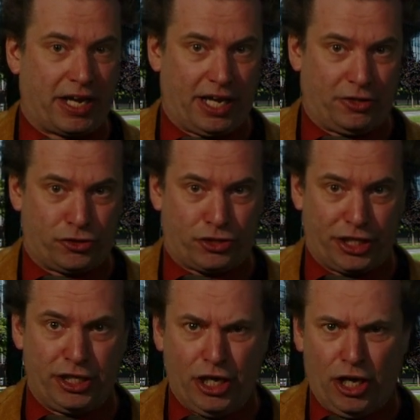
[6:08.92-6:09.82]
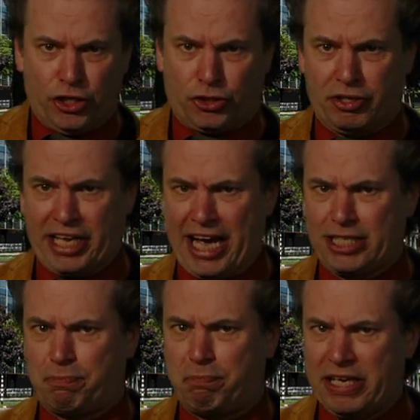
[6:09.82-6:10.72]
industry, so it has
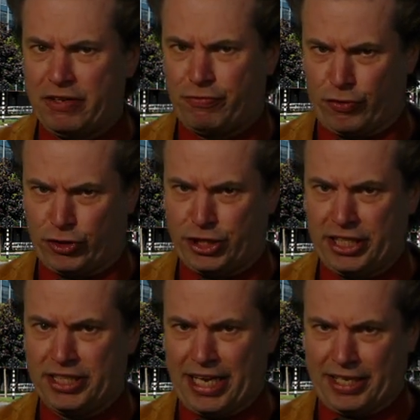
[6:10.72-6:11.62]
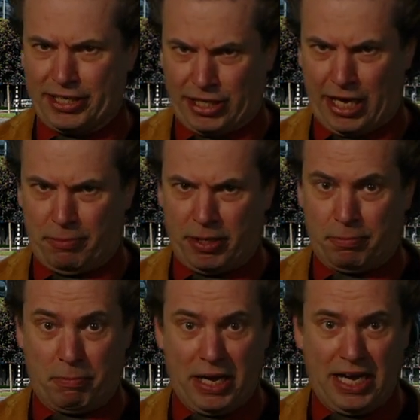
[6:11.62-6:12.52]
been foreseen that this element
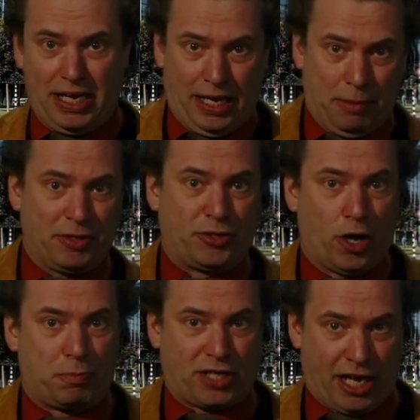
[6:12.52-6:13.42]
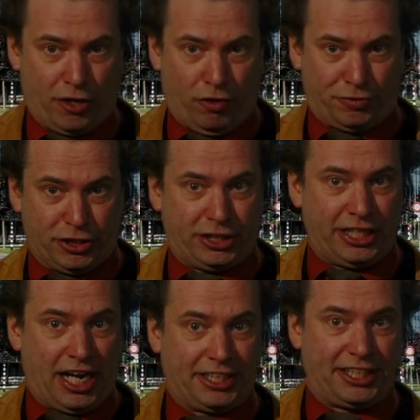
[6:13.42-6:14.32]
may limit the upscaling of the
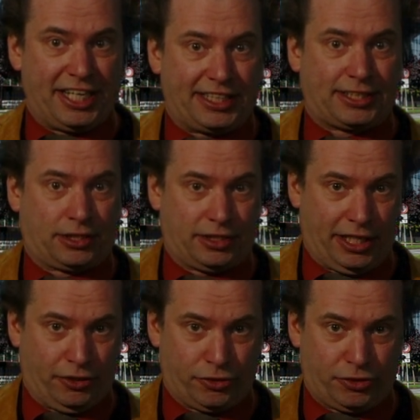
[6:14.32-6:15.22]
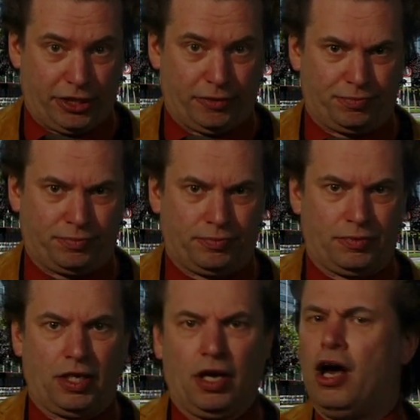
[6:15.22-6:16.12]
CIGS industry.
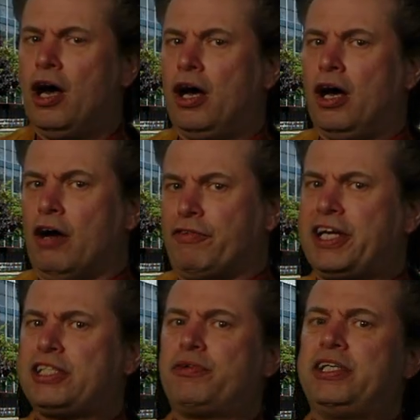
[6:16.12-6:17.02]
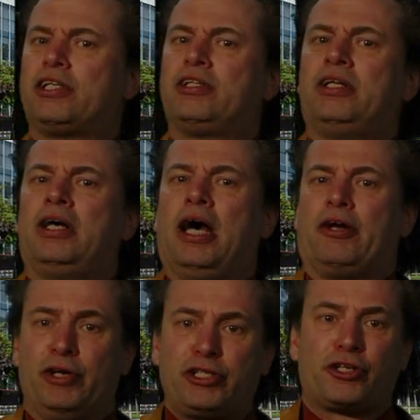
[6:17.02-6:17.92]
For this reason,
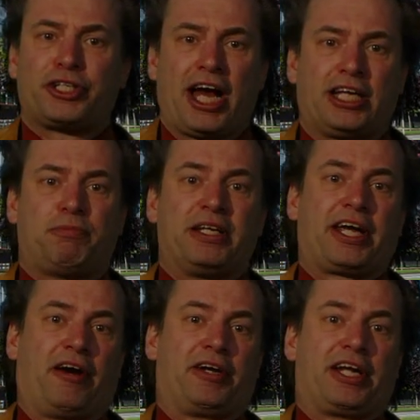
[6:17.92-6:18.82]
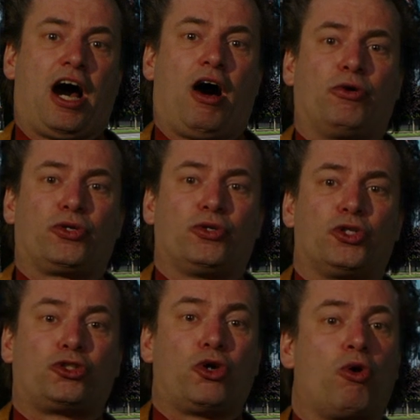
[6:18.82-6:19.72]
research has been carried out on the
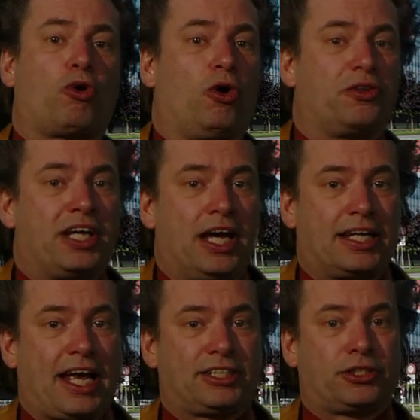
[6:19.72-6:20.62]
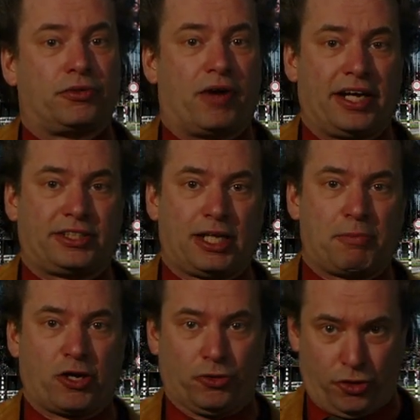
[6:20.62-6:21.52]
so-called casterite
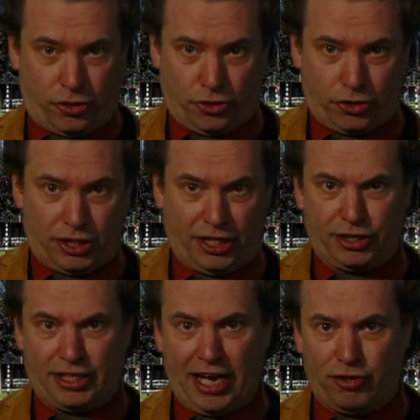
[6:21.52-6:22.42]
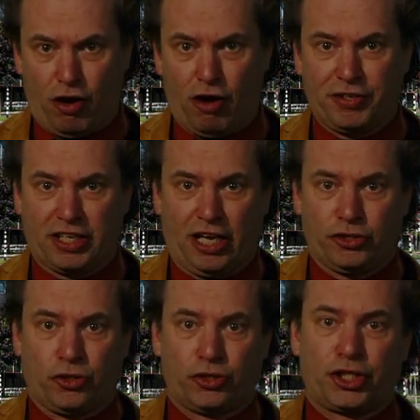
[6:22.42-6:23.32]
semiconductors instead of the
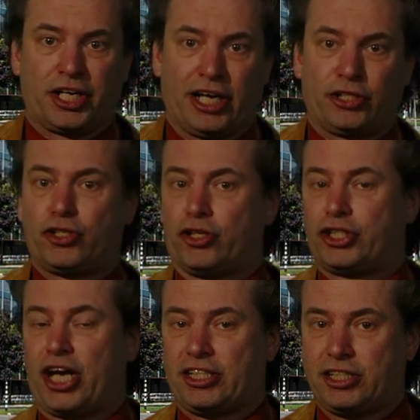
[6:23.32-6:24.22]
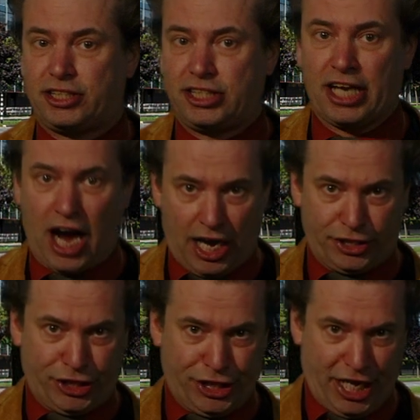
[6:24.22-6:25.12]
chalcocenides such as
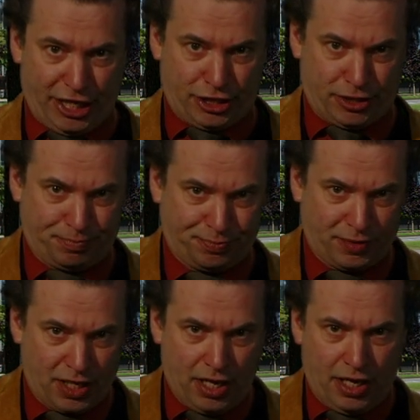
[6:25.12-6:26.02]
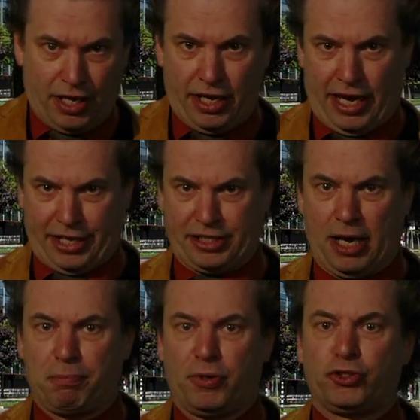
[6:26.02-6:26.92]
CIGS.
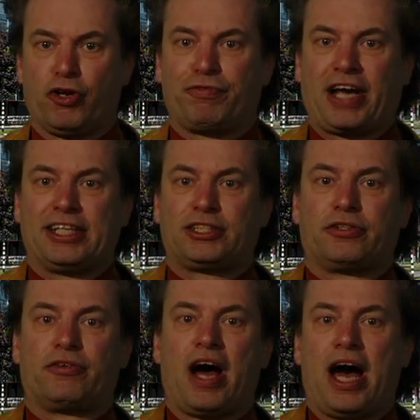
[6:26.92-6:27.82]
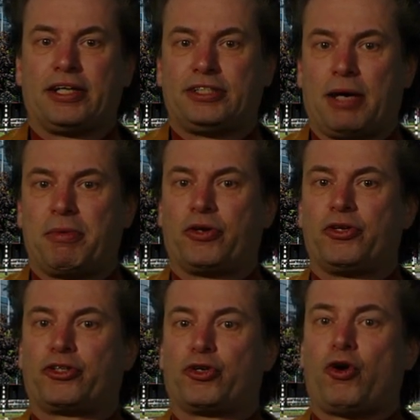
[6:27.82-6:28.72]
Examples of casterite
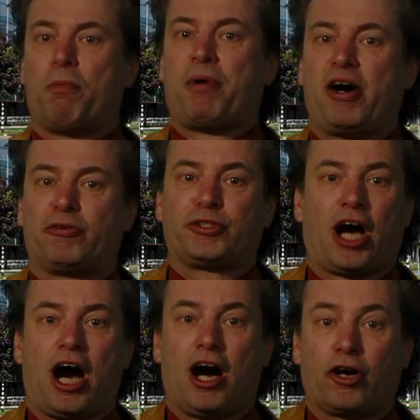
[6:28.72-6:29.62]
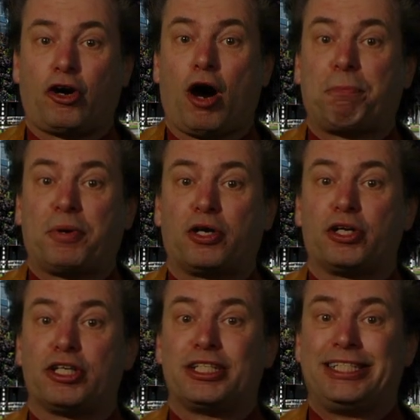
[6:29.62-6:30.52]
semiconductor compounds are copper,
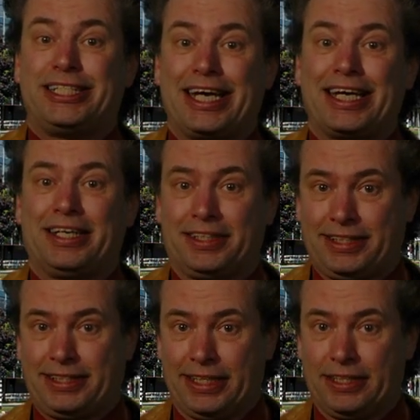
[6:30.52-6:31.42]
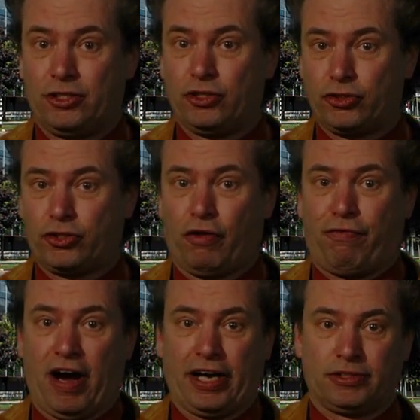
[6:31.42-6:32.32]
zinc, tin
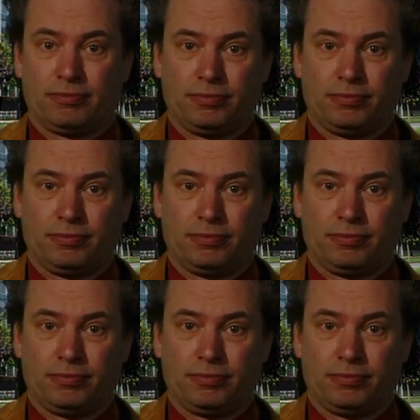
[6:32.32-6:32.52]
sulfide,